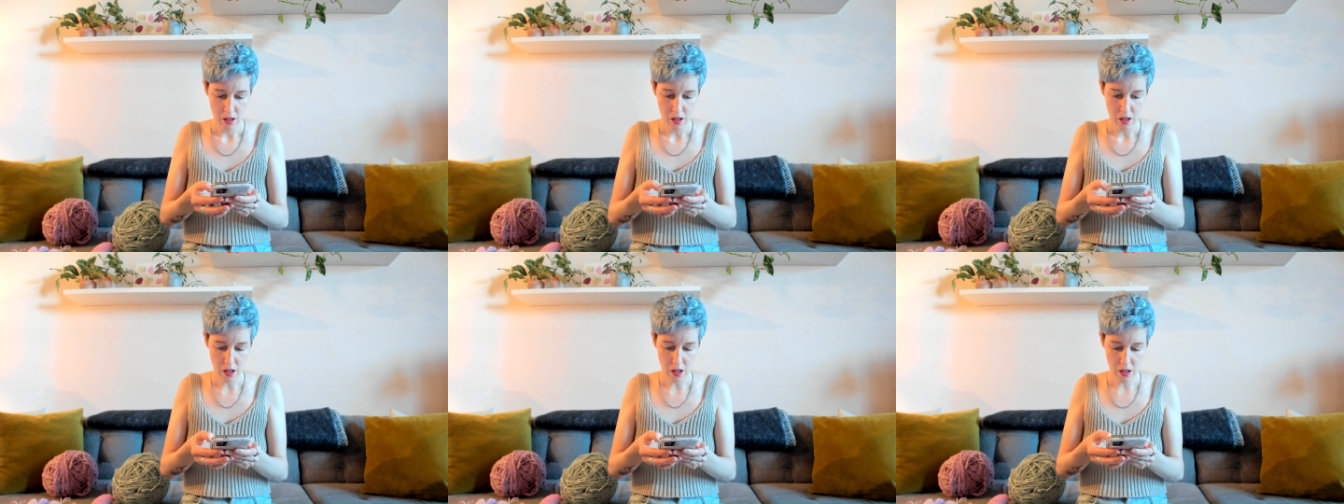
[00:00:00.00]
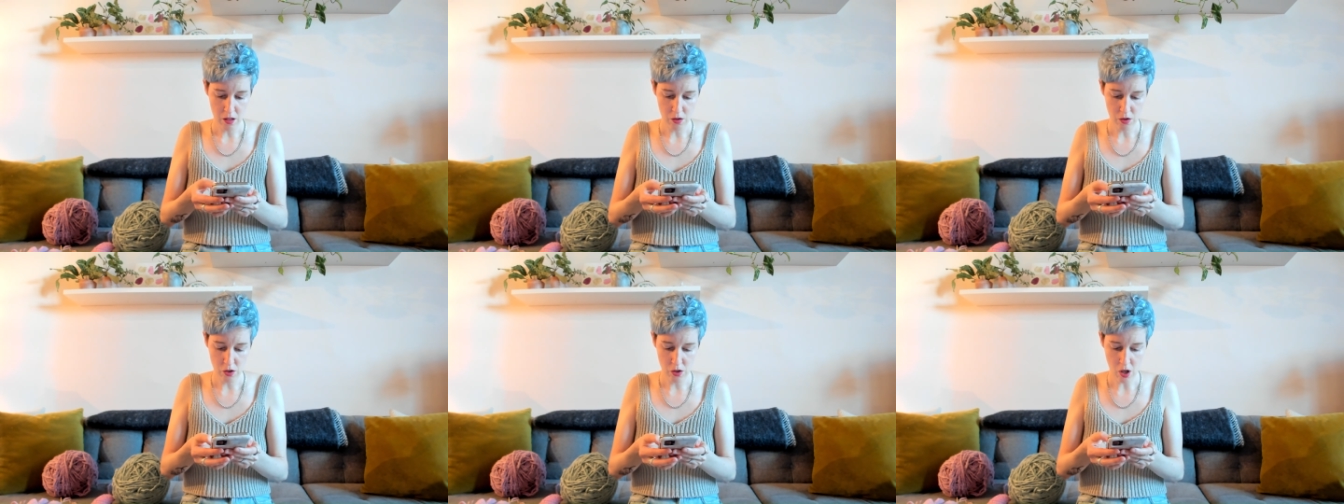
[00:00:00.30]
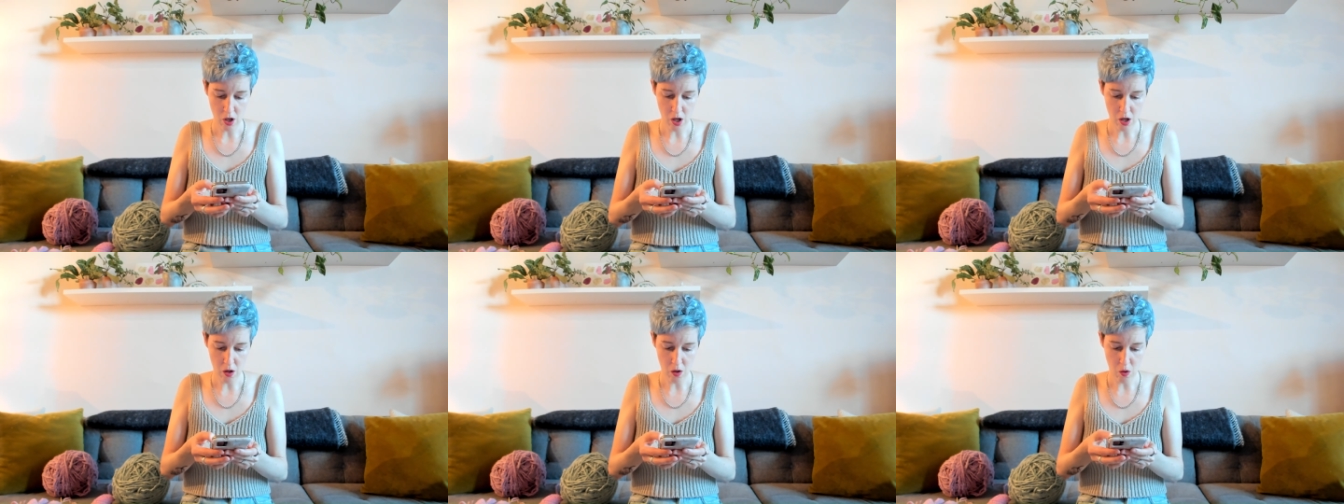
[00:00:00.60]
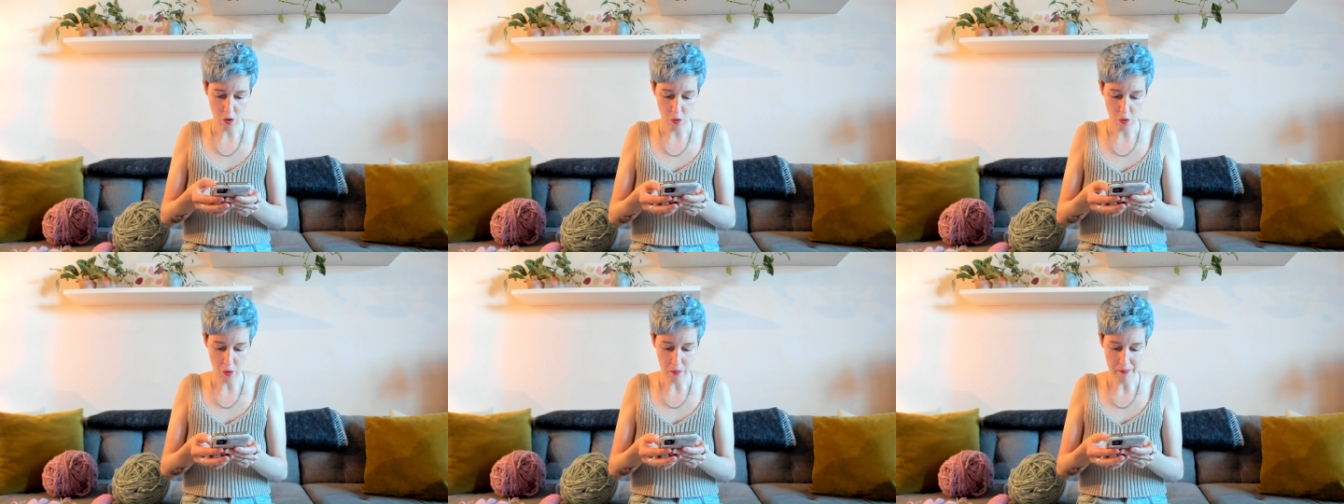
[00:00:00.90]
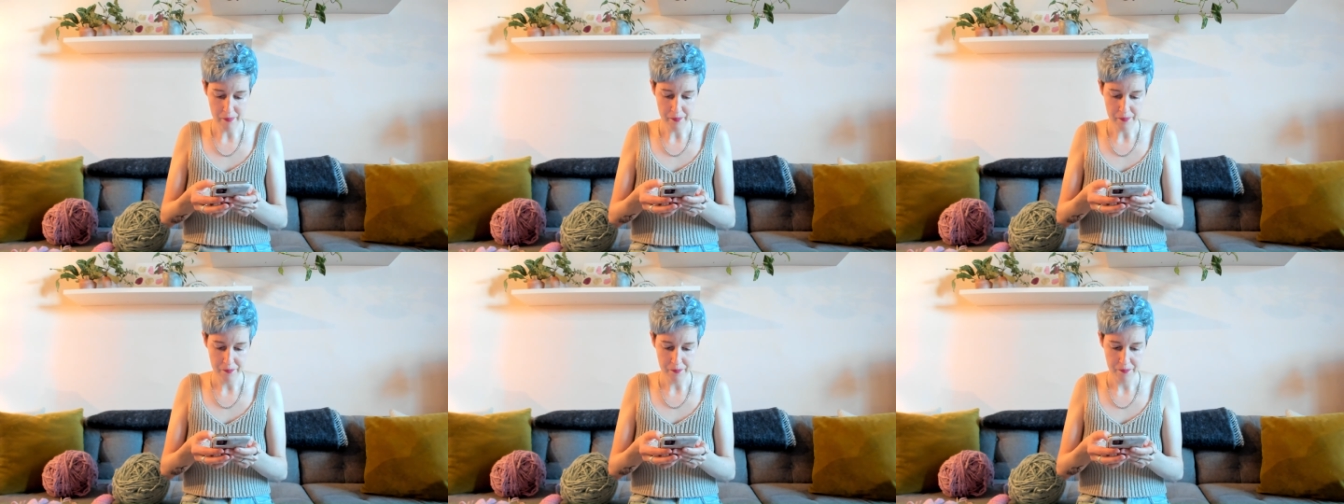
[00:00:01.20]
And so
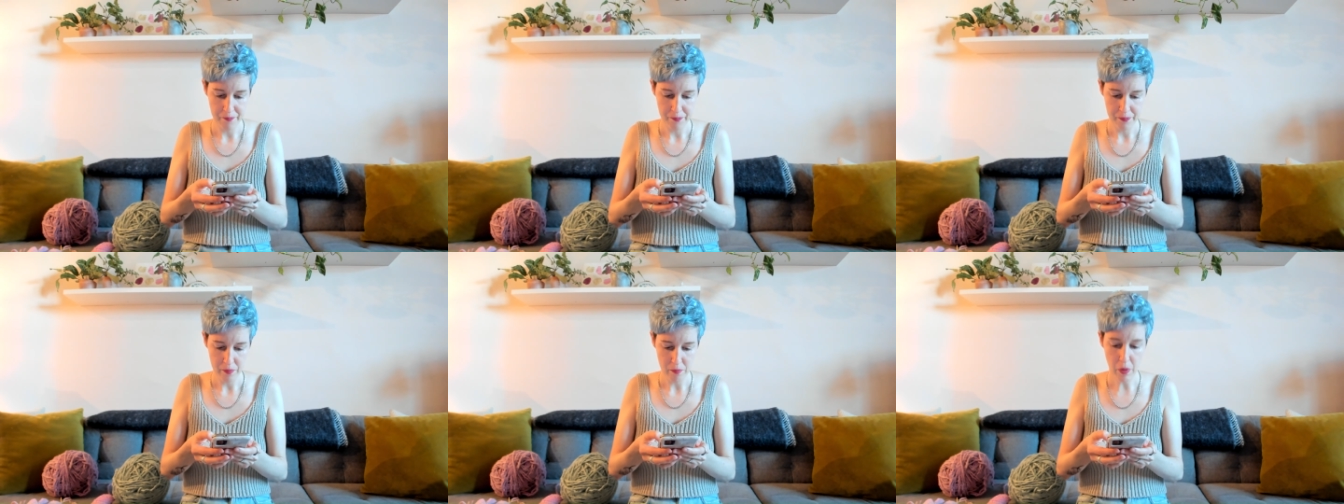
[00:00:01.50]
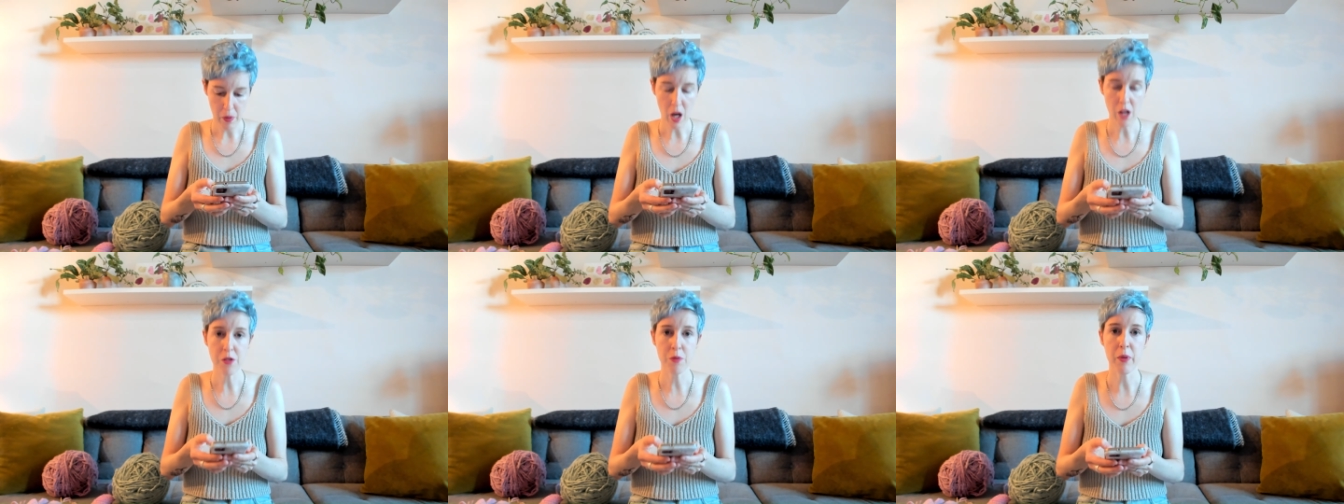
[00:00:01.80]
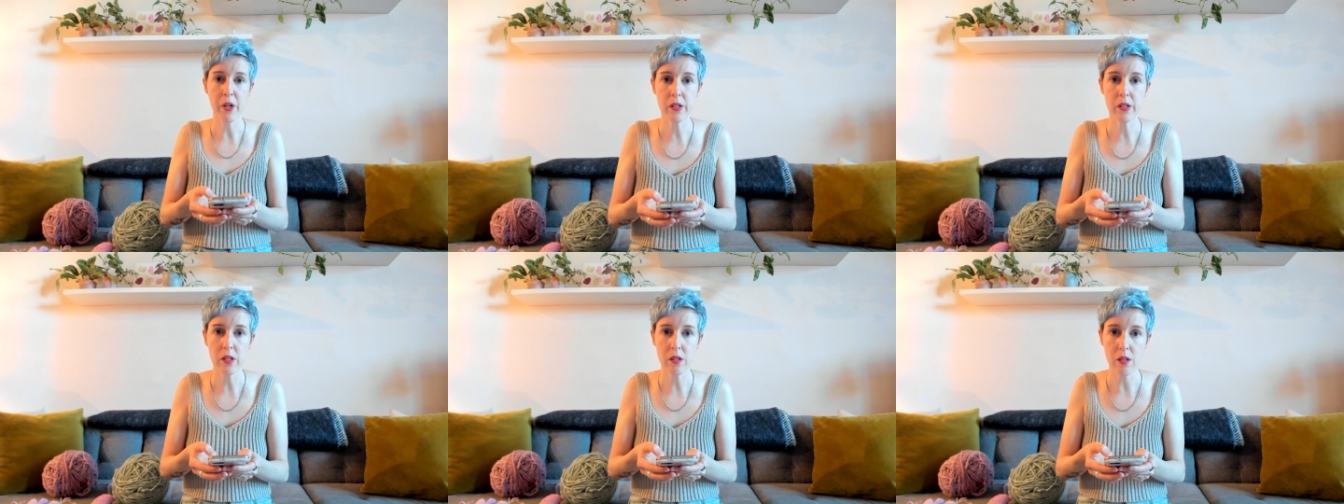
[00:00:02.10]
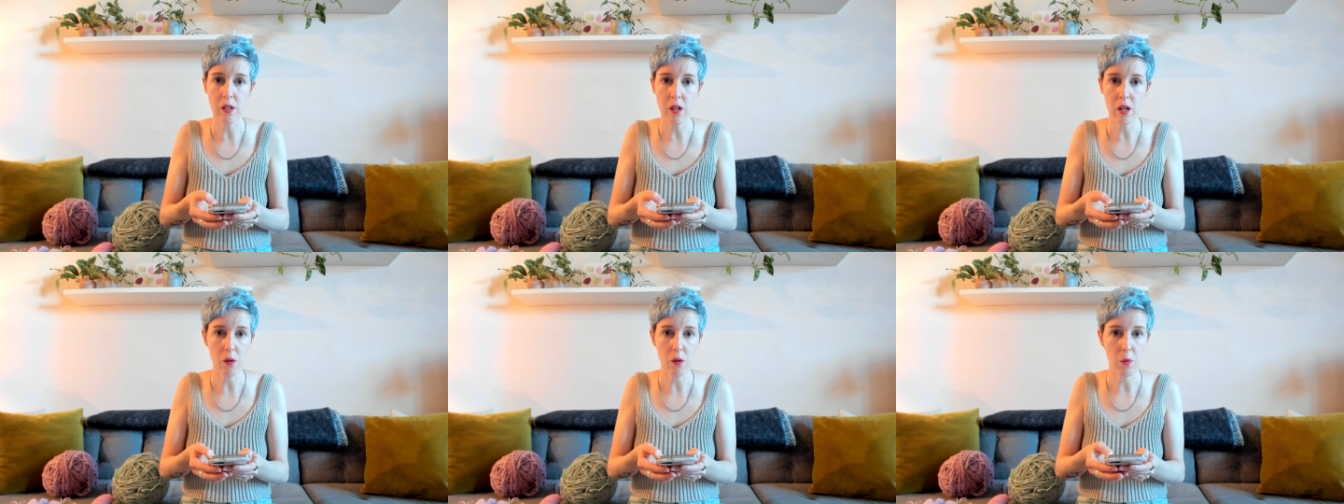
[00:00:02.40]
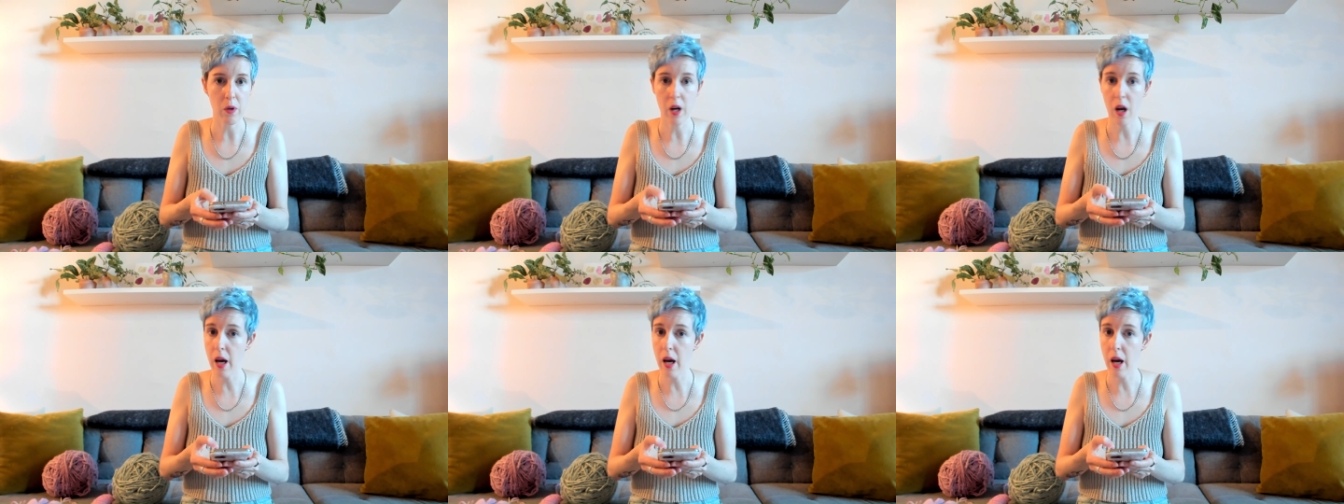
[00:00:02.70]
Poshmark is another one.